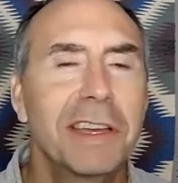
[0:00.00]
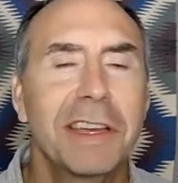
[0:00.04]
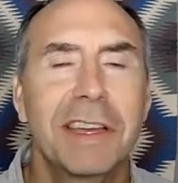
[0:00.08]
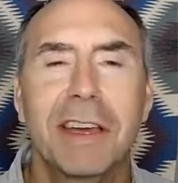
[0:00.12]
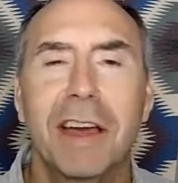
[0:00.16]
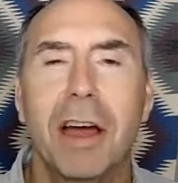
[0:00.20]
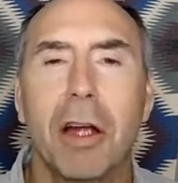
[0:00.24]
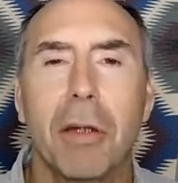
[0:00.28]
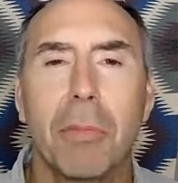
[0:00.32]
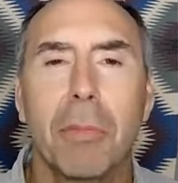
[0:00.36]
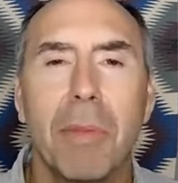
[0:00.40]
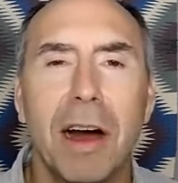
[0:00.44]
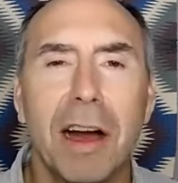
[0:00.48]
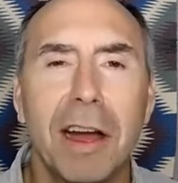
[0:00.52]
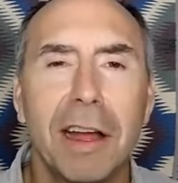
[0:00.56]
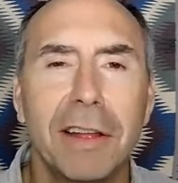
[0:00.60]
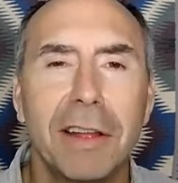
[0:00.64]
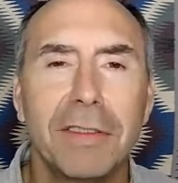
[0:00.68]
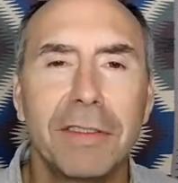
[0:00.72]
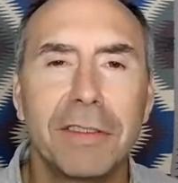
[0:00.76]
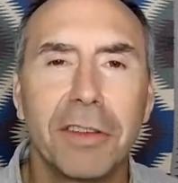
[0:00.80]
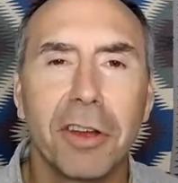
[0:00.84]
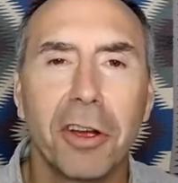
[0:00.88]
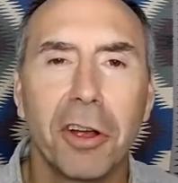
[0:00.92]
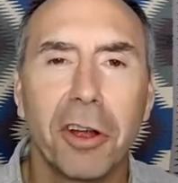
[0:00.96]
our
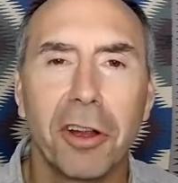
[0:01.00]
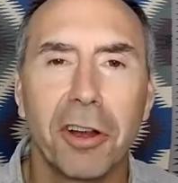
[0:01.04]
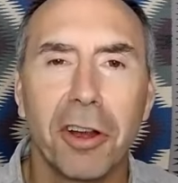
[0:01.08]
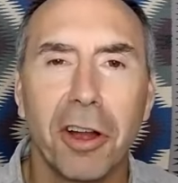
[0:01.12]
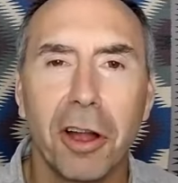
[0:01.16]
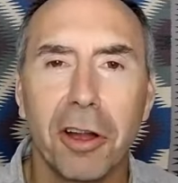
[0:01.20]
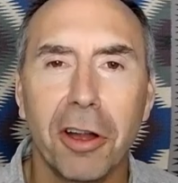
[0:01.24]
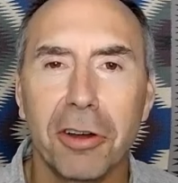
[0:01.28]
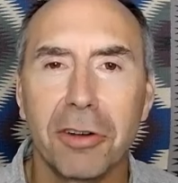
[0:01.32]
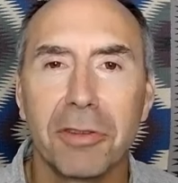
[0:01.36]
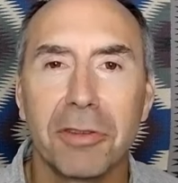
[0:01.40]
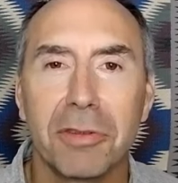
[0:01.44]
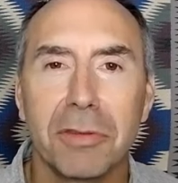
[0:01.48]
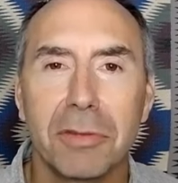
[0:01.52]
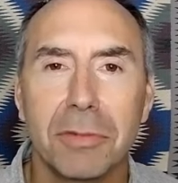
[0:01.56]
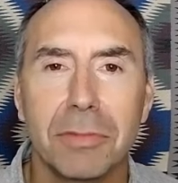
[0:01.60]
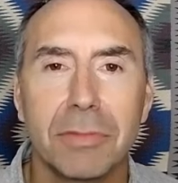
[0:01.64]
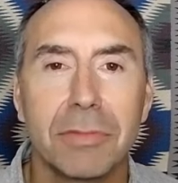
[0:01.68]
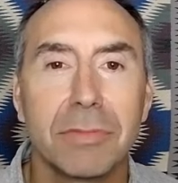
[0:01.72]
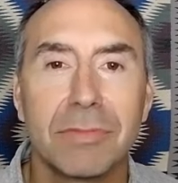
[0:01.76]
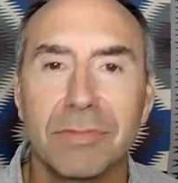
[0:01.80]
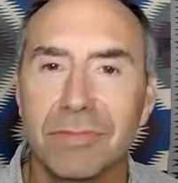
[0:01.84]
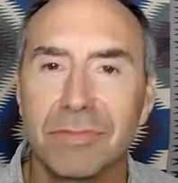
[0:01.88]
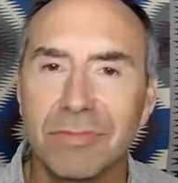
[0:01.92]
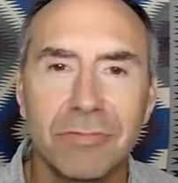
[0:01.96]
minds are are
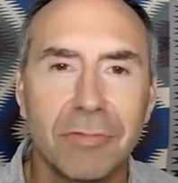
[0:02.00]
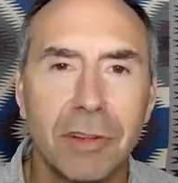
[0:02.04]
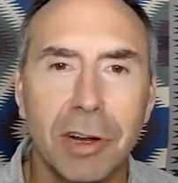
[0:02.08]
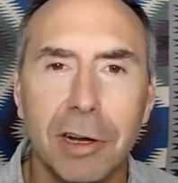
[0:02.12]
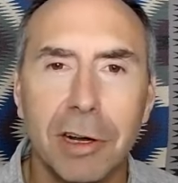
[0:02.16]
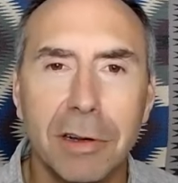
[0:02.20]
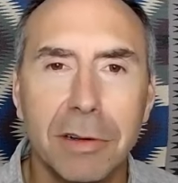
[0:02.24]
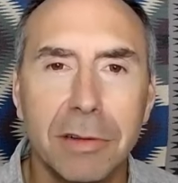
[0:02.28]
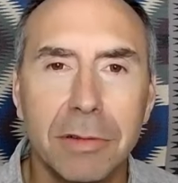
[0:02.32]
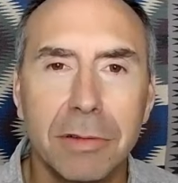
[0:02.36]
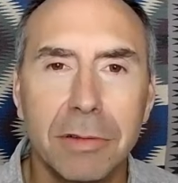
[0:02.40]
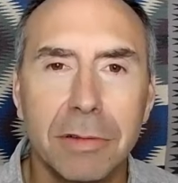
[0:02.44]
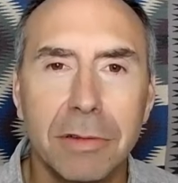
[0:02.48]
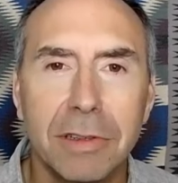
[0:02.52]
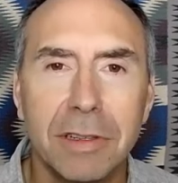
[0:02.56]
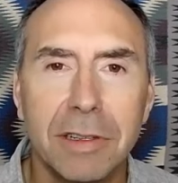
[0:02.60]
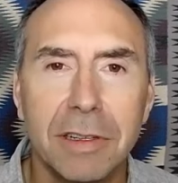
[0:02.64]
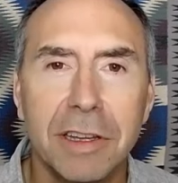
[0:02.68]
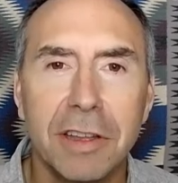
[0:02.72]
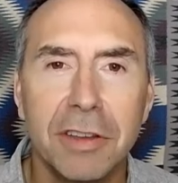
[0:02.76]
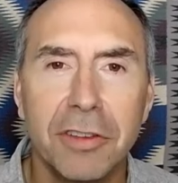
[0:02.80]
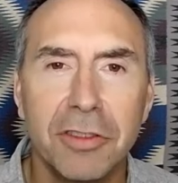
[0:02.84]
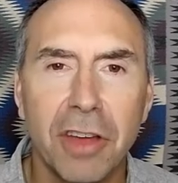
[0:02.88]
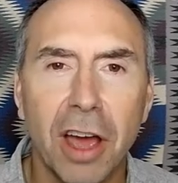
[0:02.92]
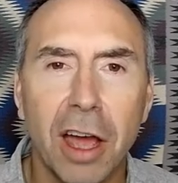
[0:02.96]
well
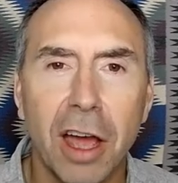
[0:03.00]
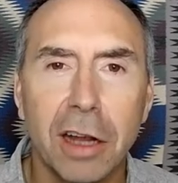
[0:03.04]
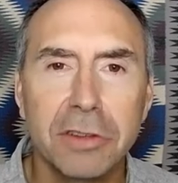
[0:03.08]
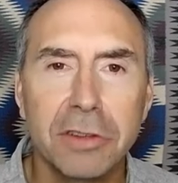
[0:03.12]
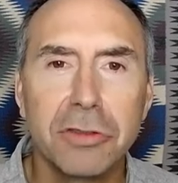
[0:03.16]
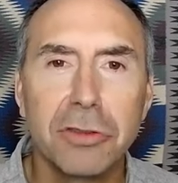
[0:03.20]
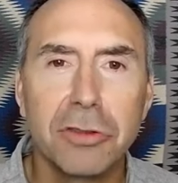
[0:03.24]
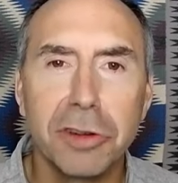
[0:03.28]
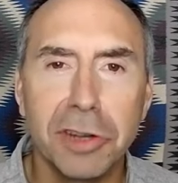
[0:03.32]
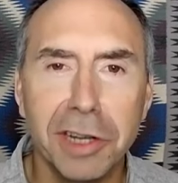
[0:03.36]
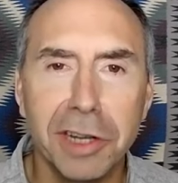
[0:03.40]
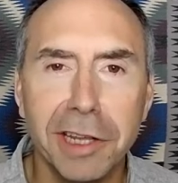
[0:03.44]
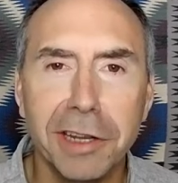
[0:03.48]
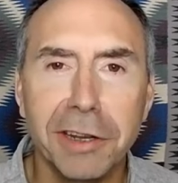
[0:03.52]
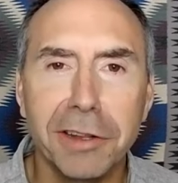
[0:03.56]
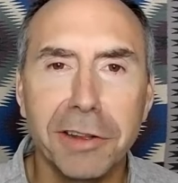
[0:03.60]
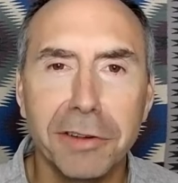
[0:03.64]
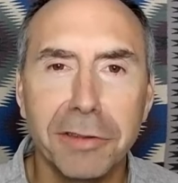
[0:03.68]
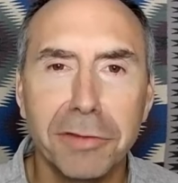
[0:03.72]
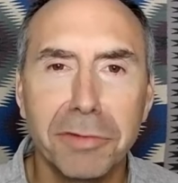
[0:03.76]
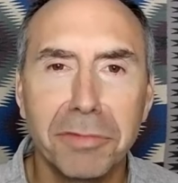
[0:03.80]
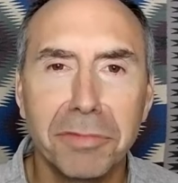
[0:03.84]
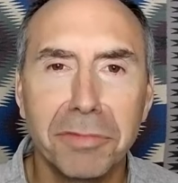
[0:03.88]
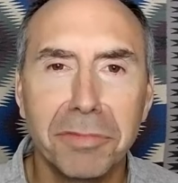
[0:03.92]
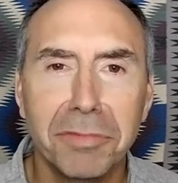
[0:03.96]

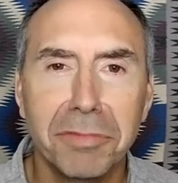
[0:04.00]
indoctrinated